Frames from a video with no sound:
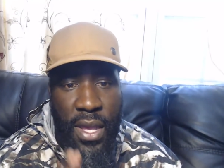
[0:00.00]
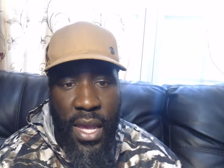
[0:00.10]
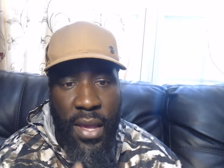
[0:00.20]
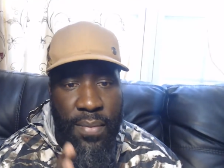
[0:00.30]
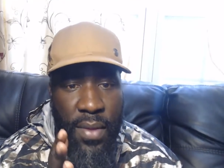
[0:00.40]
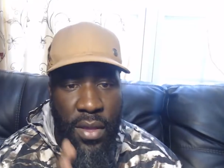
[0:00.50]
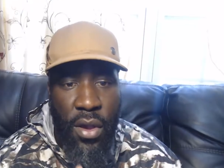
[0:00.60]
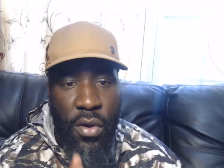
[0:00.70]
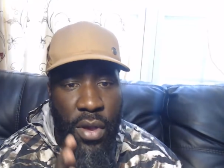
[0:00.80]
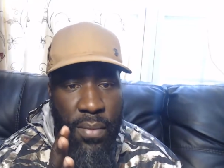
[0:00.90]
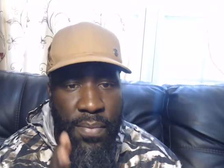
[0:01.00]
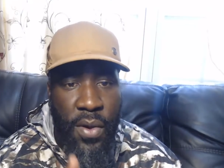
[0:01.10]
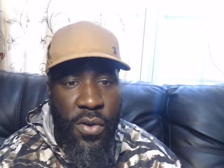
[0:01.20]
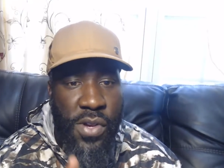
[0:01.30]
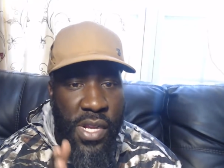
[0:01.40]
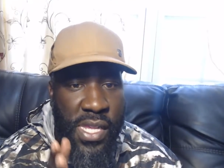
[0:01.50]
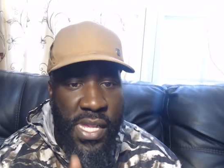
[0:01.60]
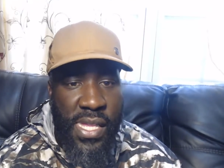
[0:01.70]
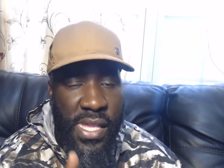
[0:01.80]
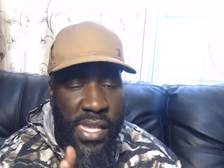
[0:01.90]
Keep your composure.
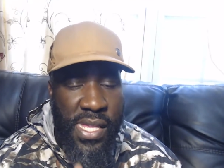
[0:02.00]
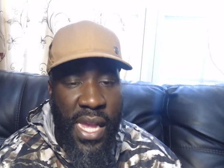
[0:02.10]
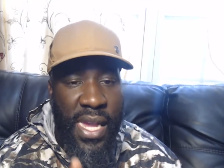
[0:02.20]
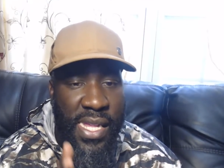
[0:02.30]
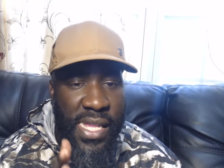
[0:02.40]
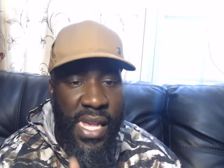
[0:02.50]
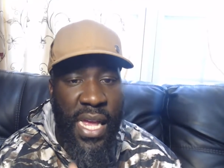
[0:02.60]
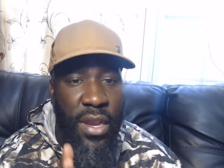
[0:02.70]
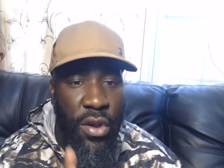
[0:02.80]
Stay set